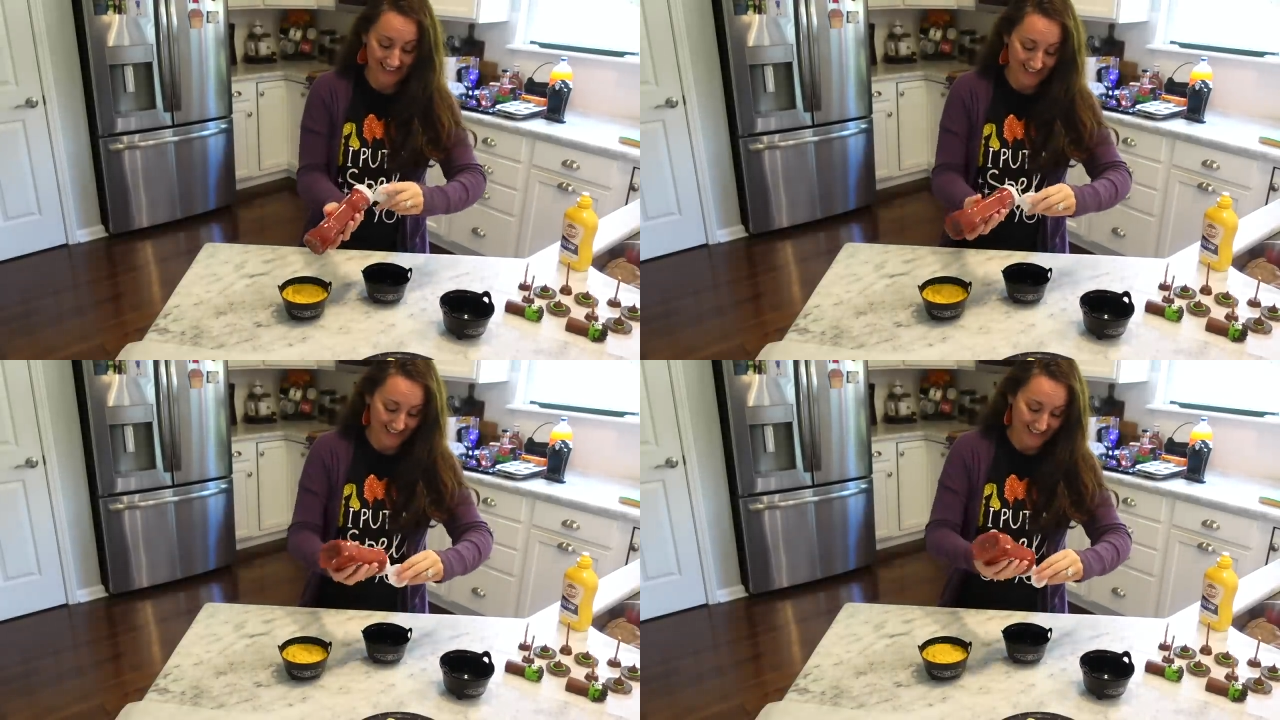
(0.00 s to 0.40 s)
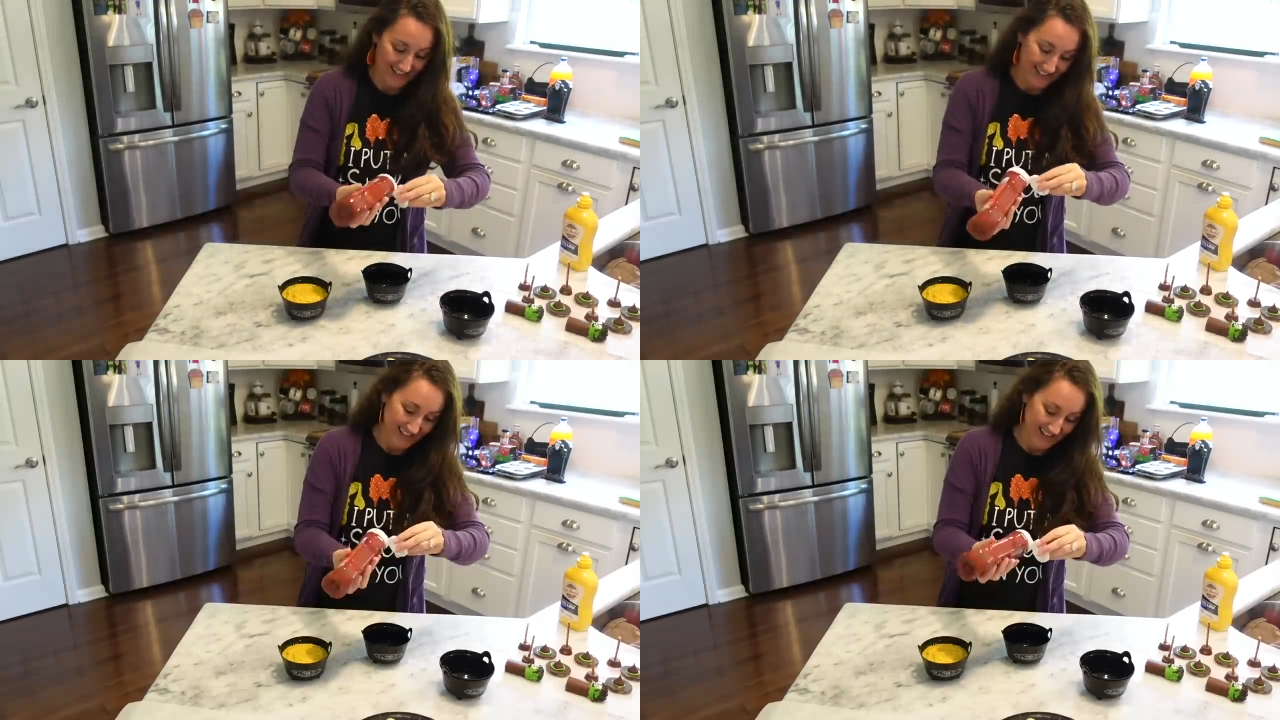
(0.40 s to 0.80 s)

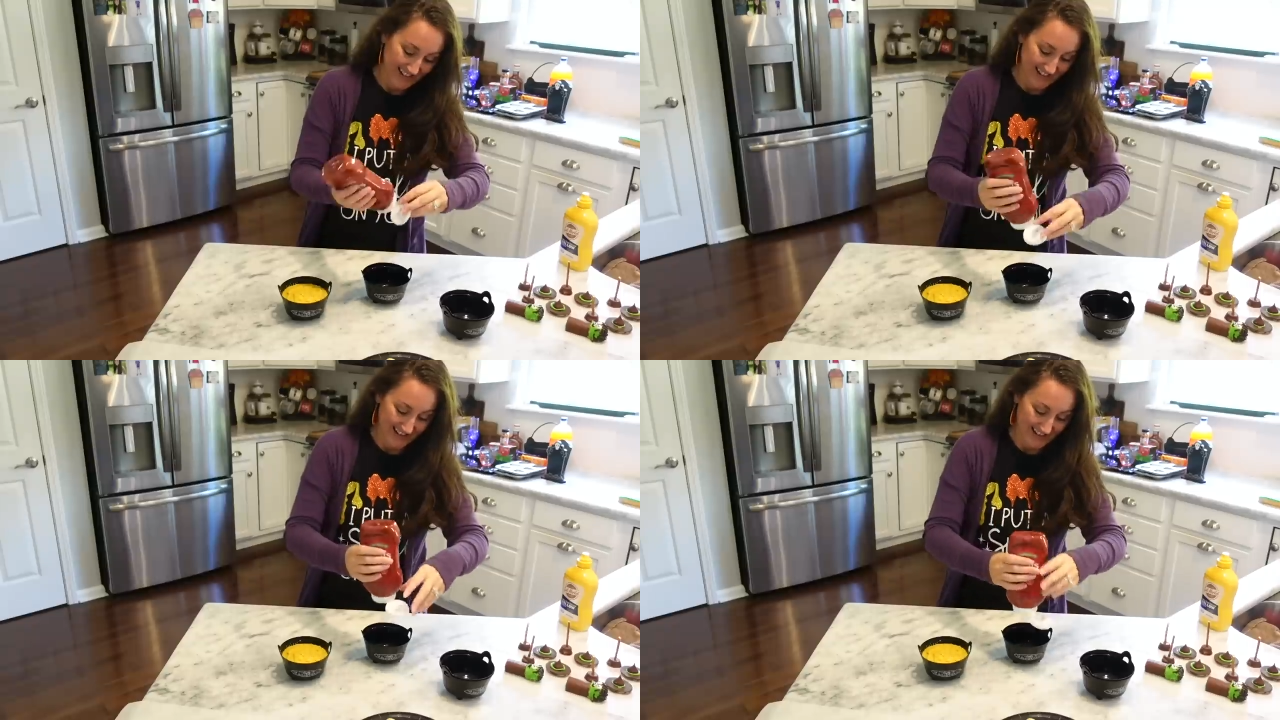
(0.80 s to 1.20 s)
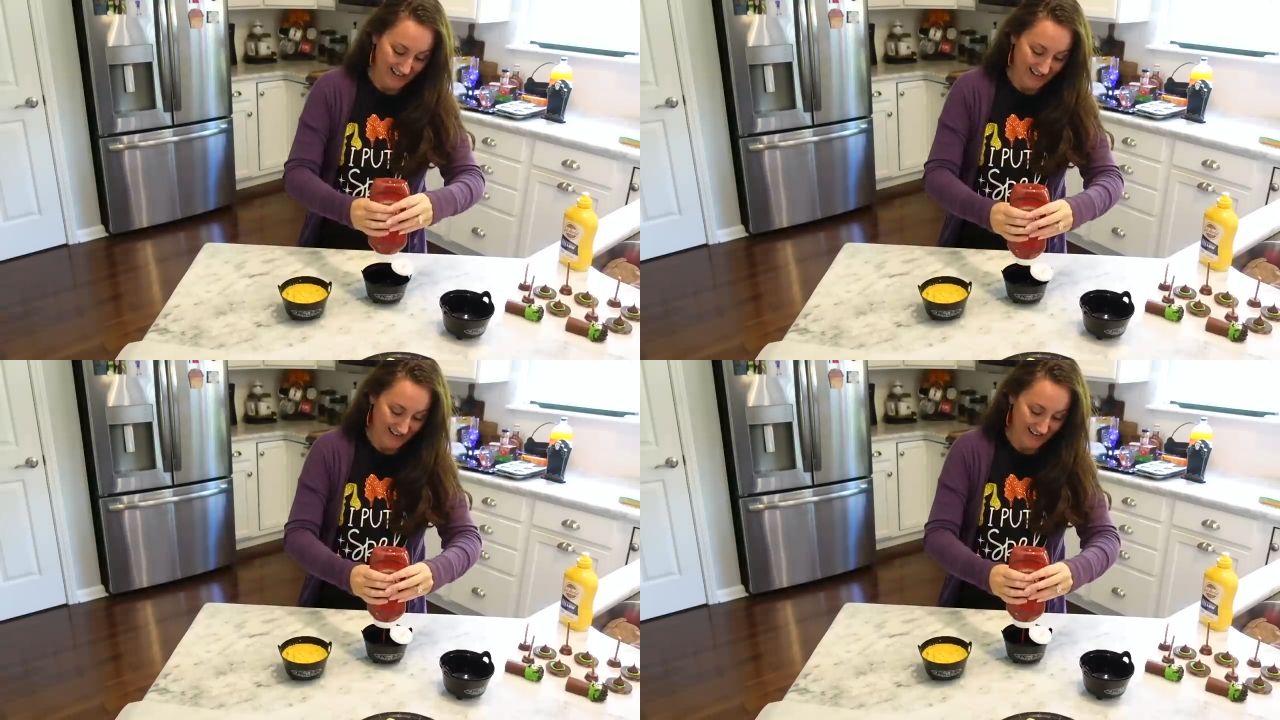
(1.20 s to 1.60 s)

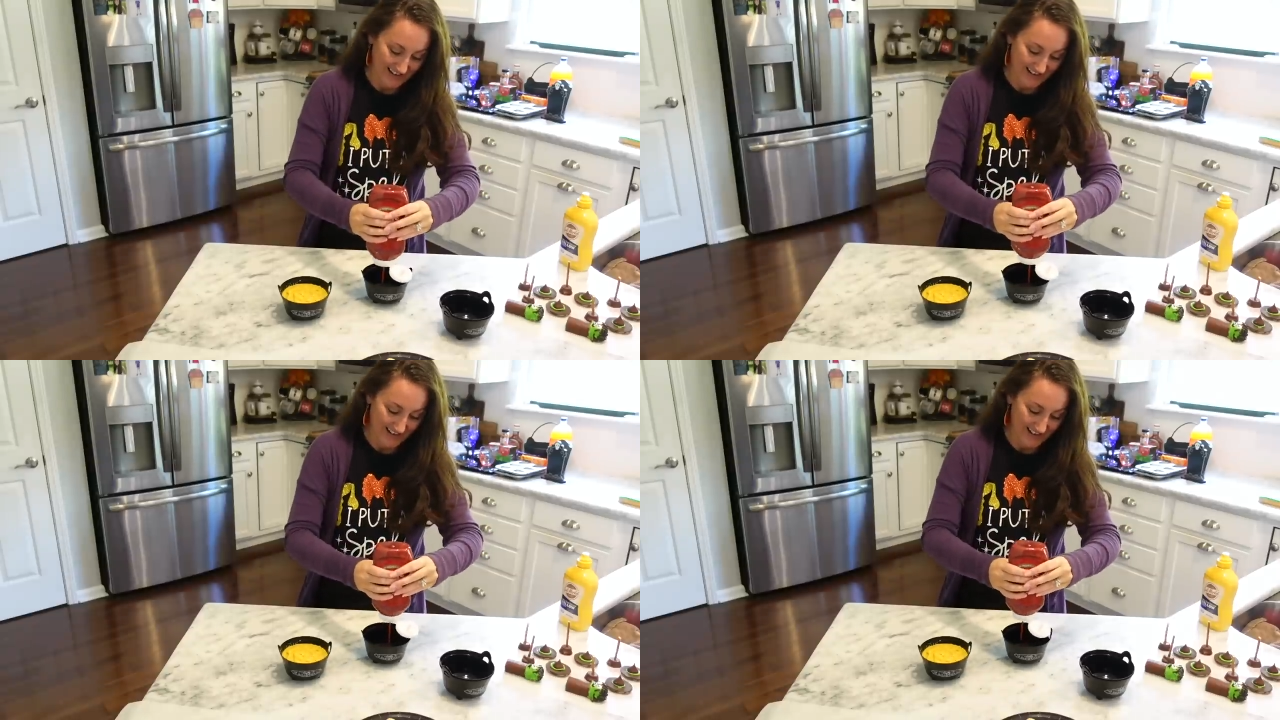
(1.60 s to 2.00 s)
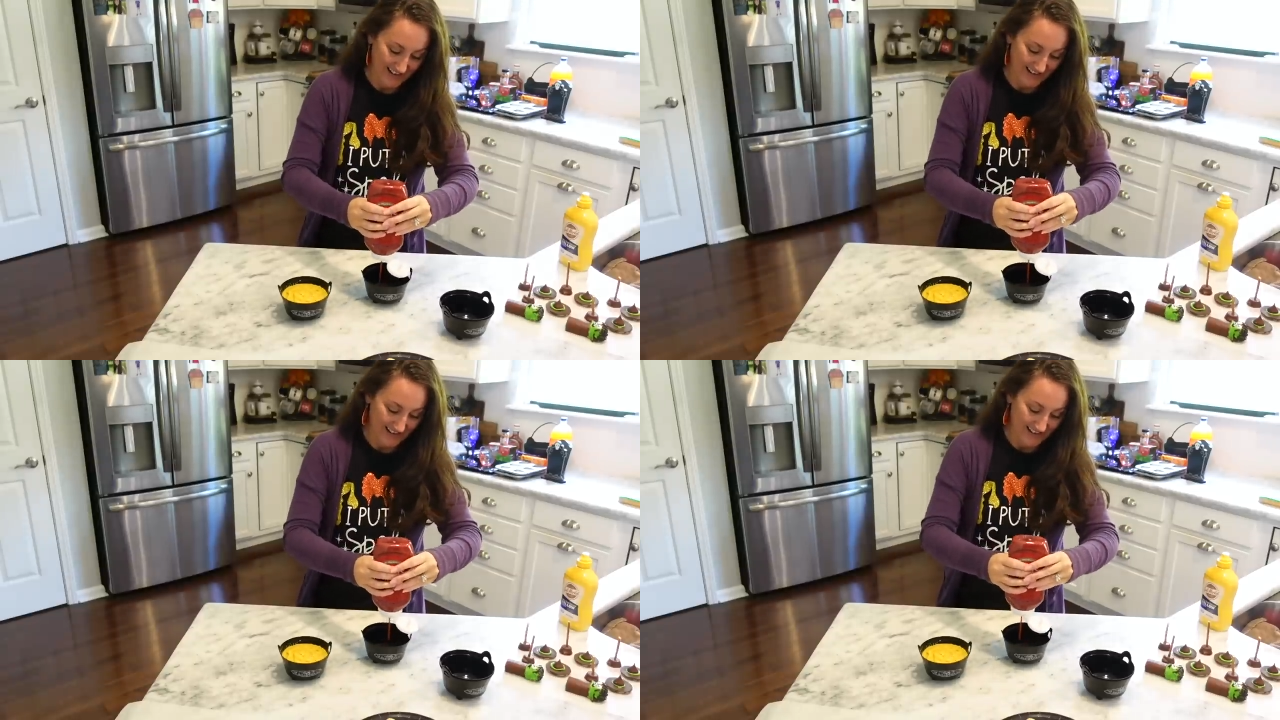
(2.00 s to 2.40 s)

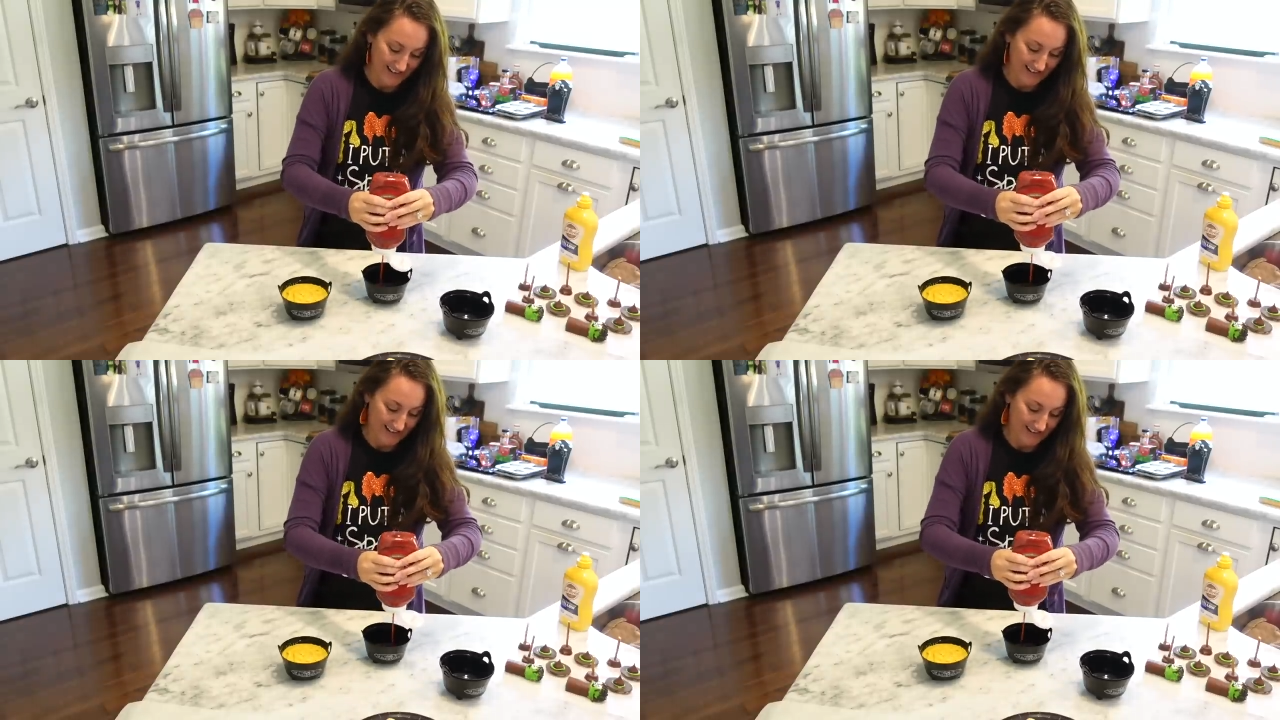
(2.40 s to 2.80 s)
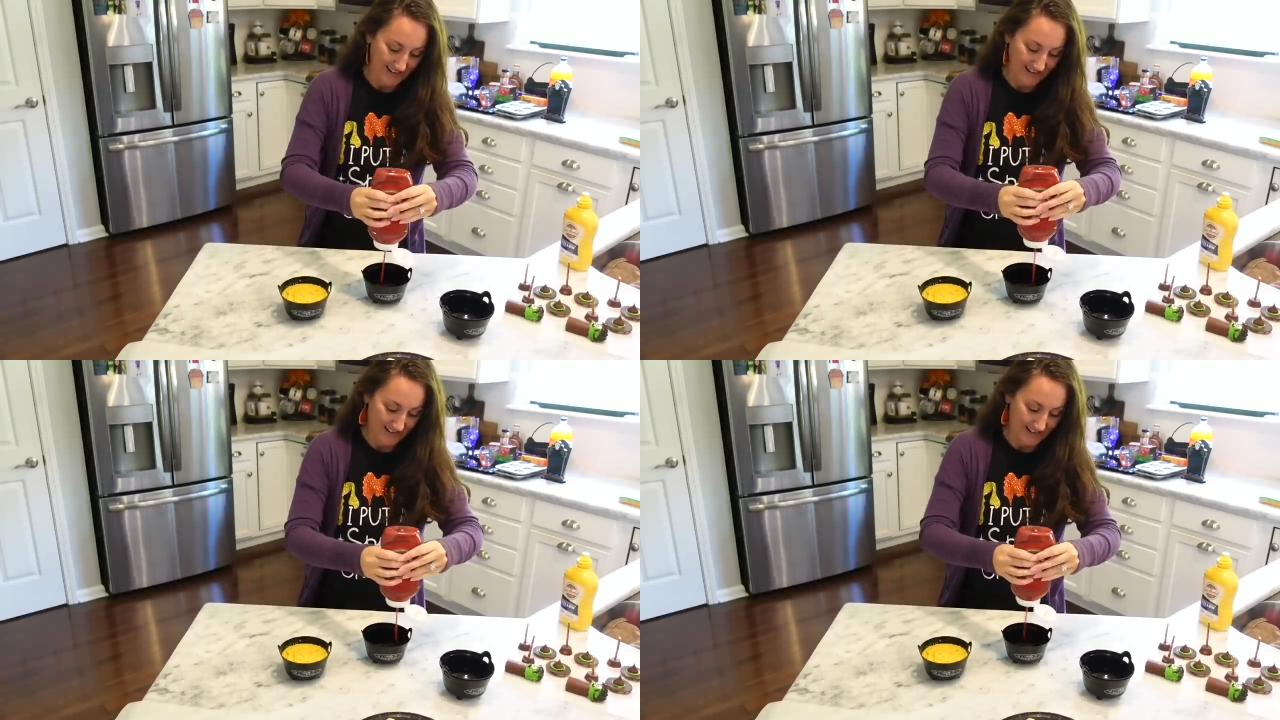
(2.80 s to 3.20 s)
Nothing is said.